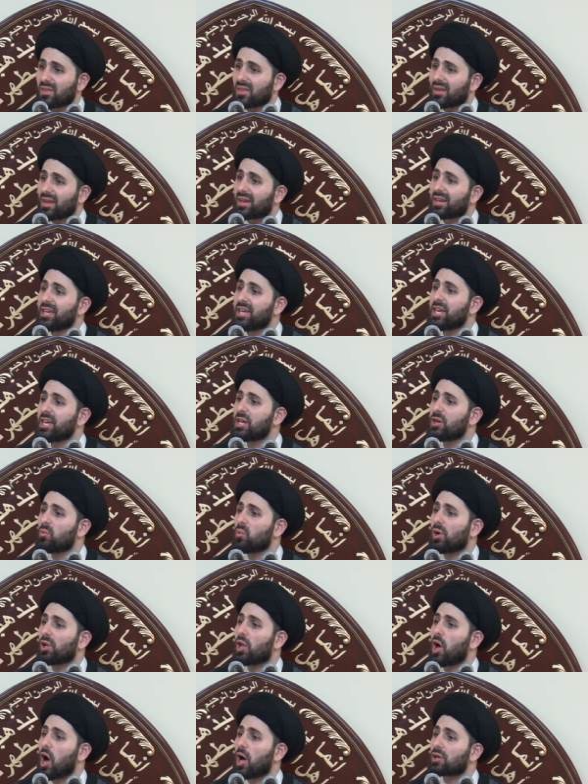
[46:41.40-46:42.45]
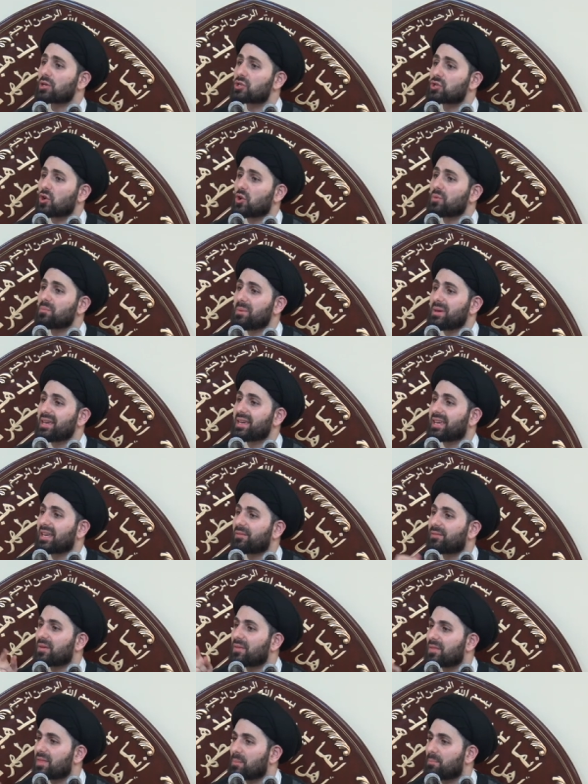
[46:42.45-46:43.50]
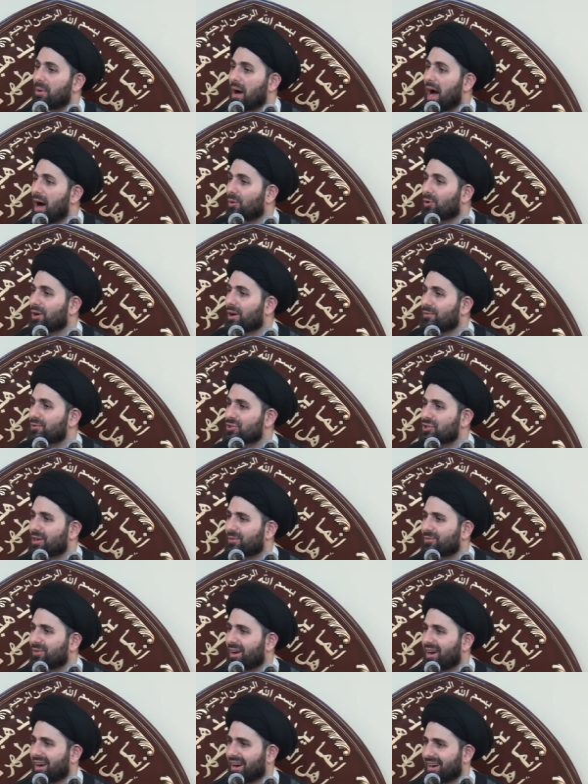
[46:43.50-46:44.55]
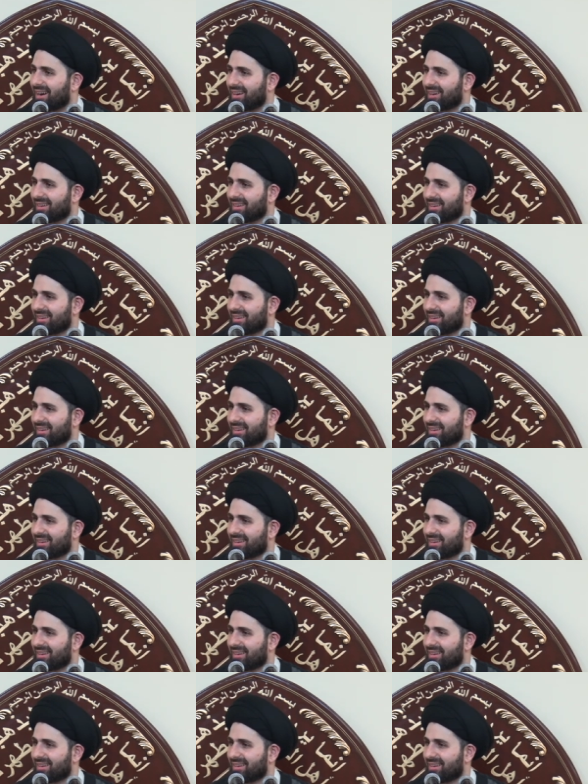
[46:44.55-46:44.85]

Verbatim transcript: he will also be given the power of shafa'ah.